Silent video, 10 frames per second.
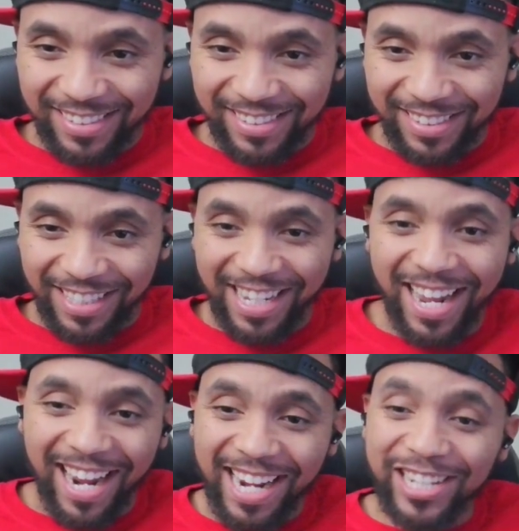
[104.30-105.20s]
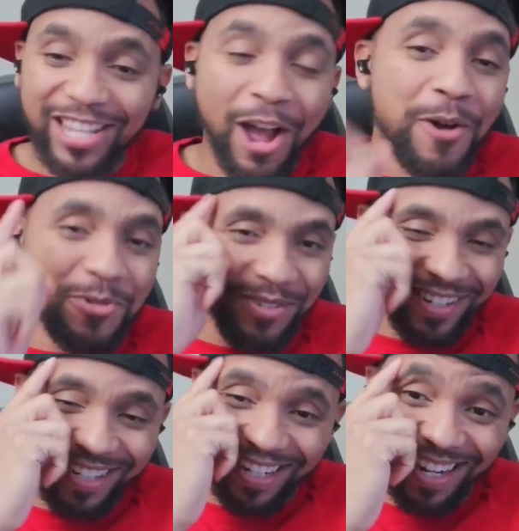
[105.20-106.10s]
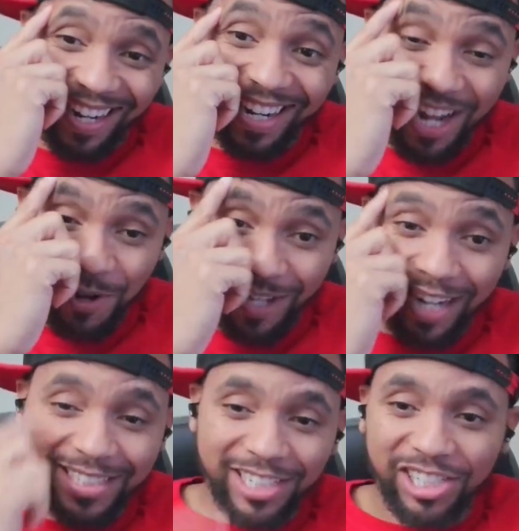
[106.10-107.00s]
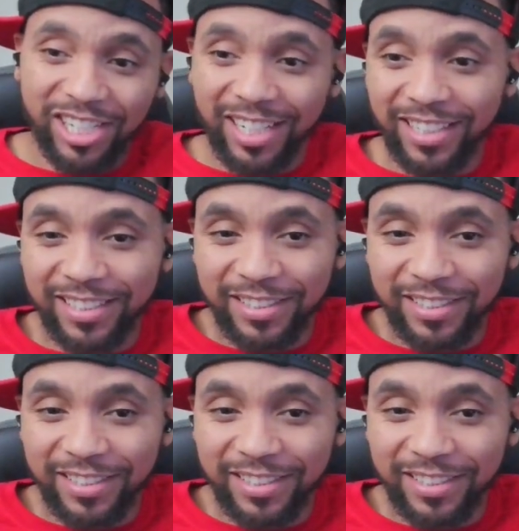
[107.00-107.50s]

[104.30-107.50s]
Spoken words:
As a team. Yeah, he know he don't like this shit.